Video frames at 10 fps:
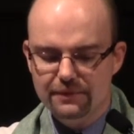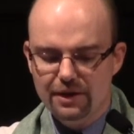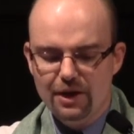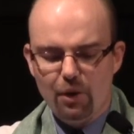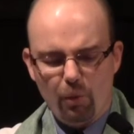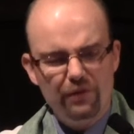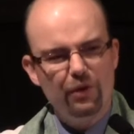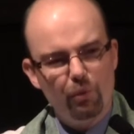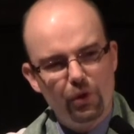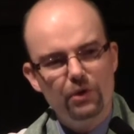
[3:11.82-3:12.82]
When the
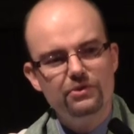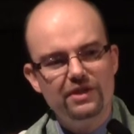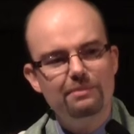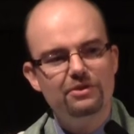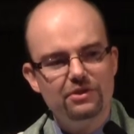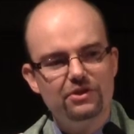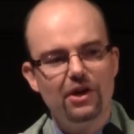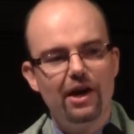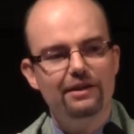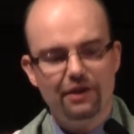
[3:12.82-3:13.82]
world seems to
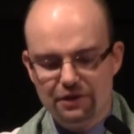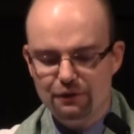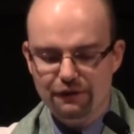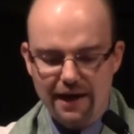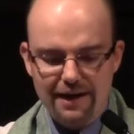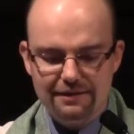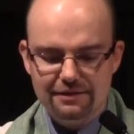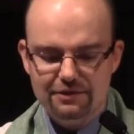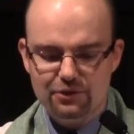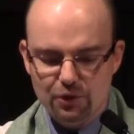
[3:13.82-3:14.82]
shine like you've had
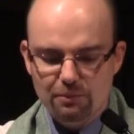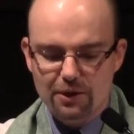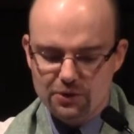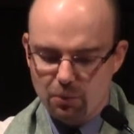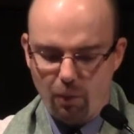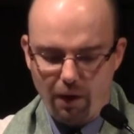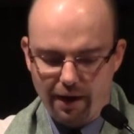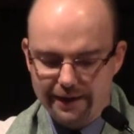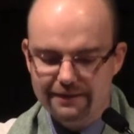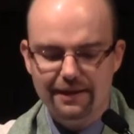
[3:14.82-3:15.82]
too much
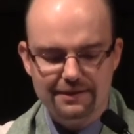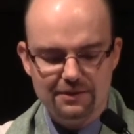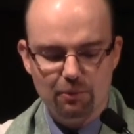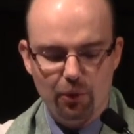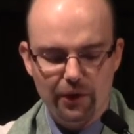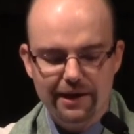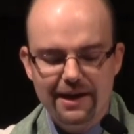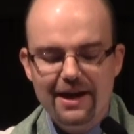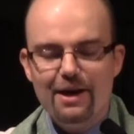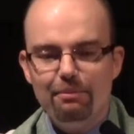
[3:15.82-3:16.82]
wine, that's Amore.
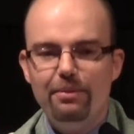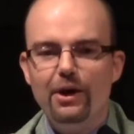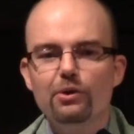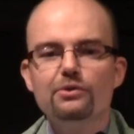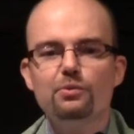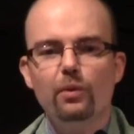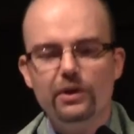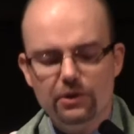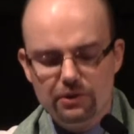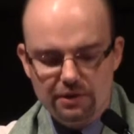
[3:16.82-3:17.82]
Bells
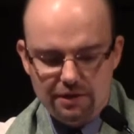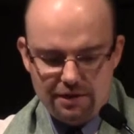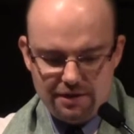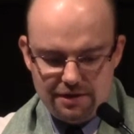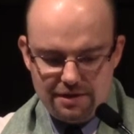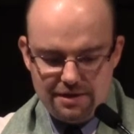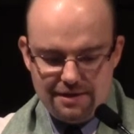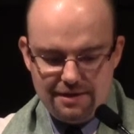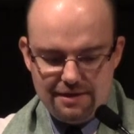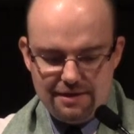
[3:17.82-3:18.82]
will
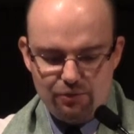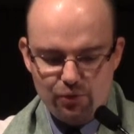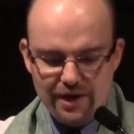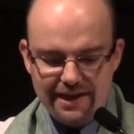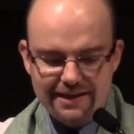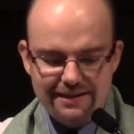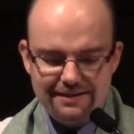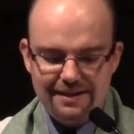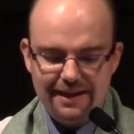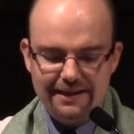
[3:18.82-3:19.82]
ring,
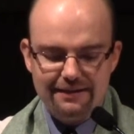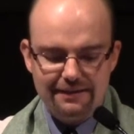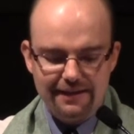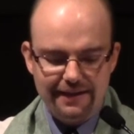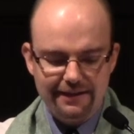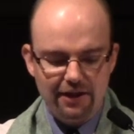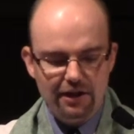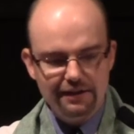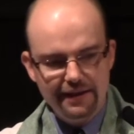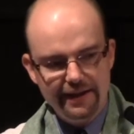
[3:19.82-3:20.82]

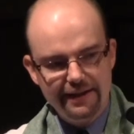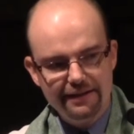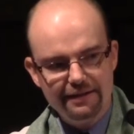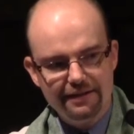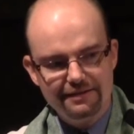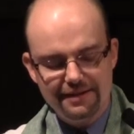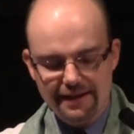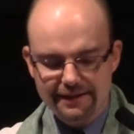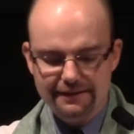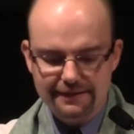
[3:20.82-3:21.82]
ting-a-ling-a-ling,
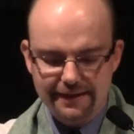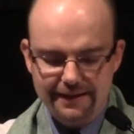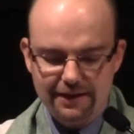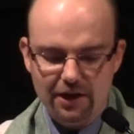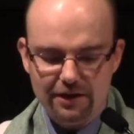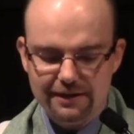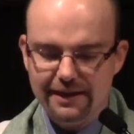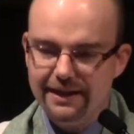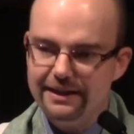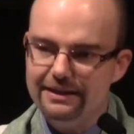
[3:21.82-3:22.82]

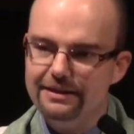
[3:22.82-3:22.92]
ting-a-ling-a-ling.